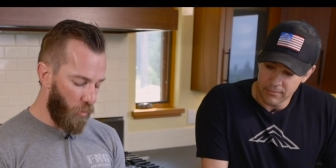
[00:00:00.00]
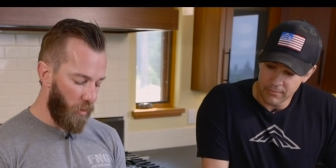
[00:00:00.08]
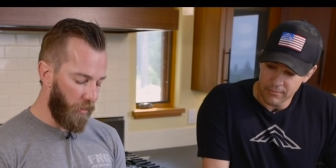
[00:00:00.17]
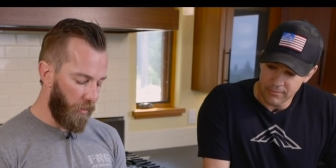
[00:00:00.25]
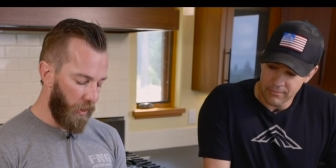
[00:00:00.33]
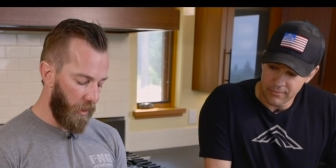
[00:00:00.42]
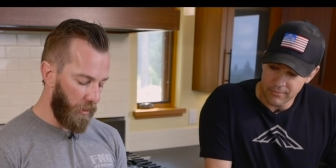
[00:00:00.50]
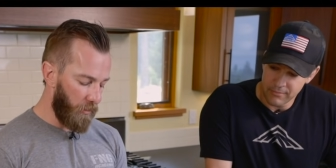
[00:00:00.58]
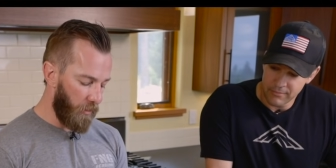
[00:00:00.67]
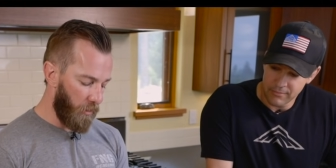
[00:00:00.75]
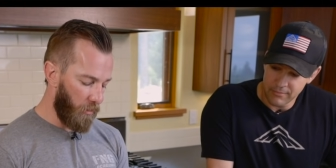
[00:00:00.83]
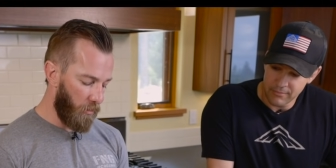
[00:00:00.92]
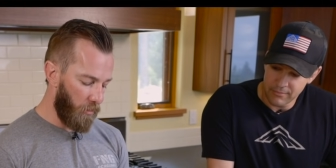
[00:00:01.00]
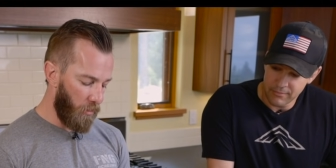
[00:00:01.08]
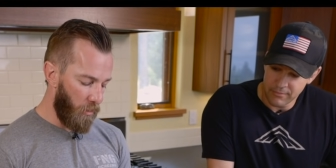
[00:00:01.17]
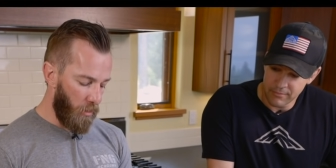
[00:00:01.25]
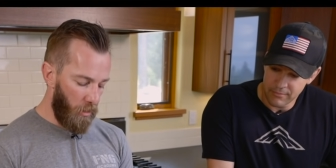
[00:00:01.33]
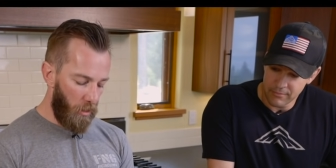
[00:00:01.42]
Speaker 1: one thing in a tin.
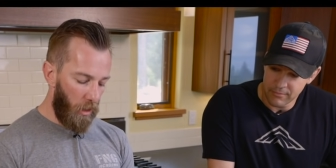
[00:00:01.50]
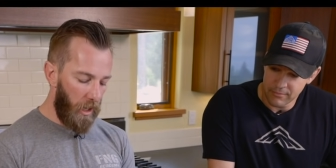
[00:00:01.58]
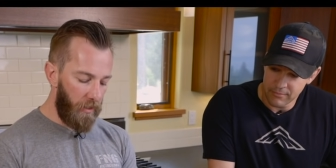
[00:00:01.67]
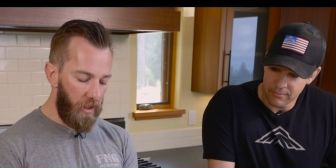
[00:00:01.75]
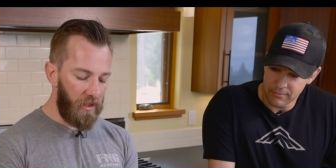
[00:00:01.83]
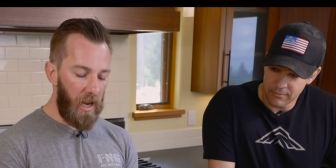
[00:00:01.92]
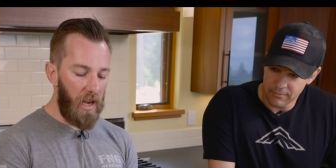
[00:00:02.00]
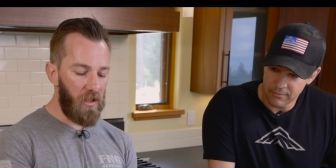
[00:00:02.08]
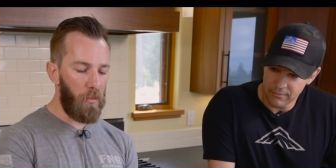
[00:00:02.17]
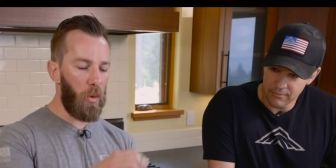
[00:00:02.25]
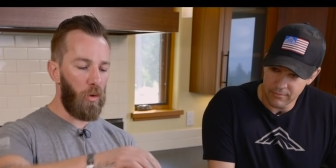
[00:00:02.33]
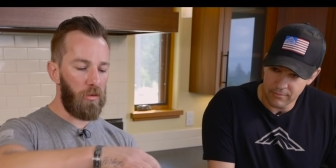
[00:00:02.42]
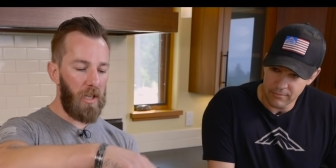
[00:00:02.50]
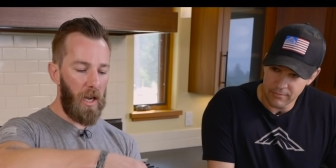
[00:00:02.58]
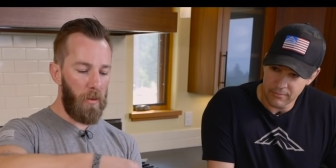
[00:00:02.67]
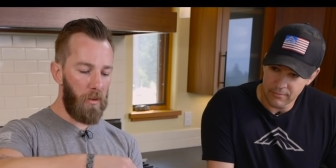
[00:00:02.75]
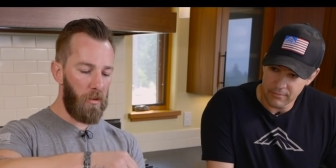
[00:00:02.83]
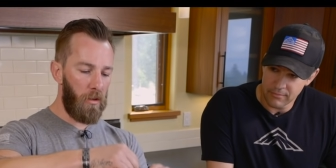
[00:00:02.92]
All right, this has a pull
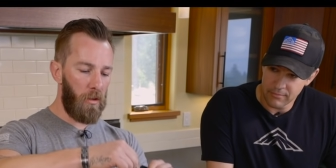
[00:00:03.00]
tab,